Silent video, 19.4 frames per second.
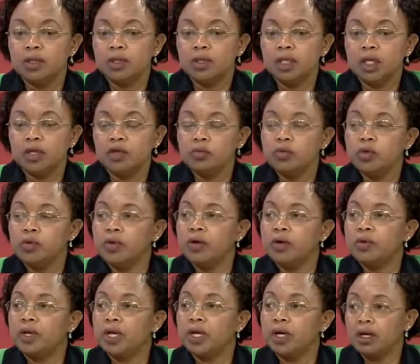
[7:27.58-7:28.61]
Nairobi,
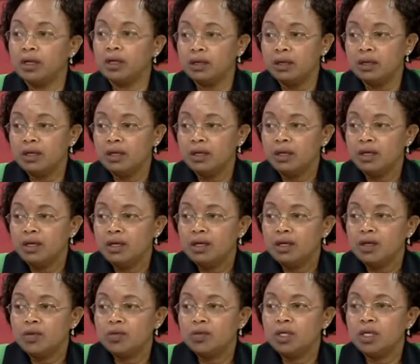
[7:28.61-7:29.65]
where we are
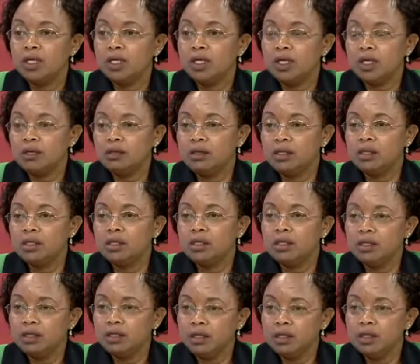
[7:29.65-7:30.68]

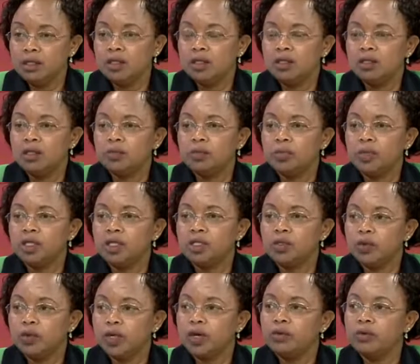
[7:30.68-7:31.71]
really in the
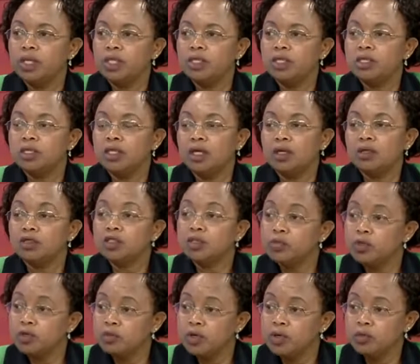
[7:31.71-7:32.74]
place where we need a lot
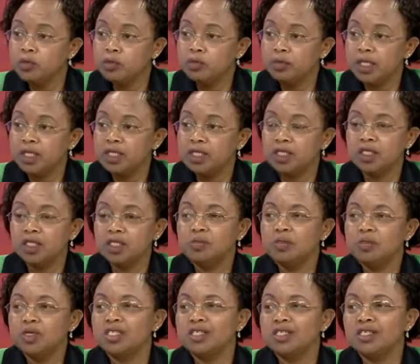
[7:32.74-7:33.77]
more bamboo planted,
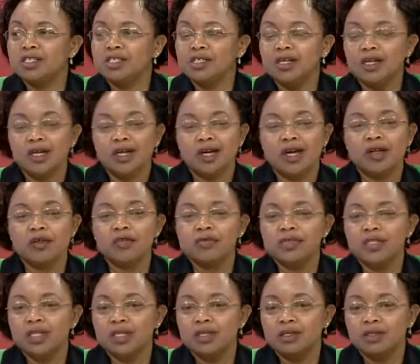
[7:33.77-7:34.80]
especially
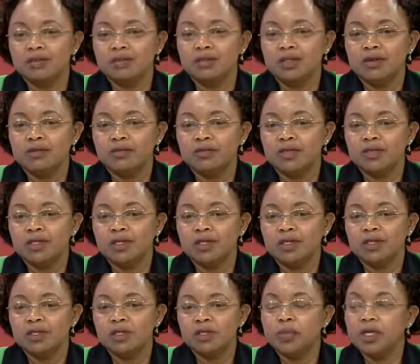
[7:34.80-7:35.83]
along the
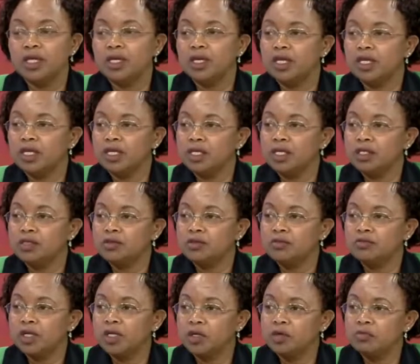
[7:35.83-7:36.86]
riparian areas
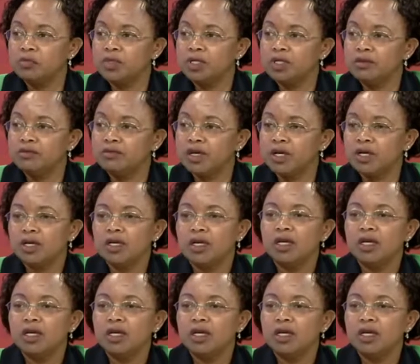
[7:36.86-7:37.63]
of Nairobi River,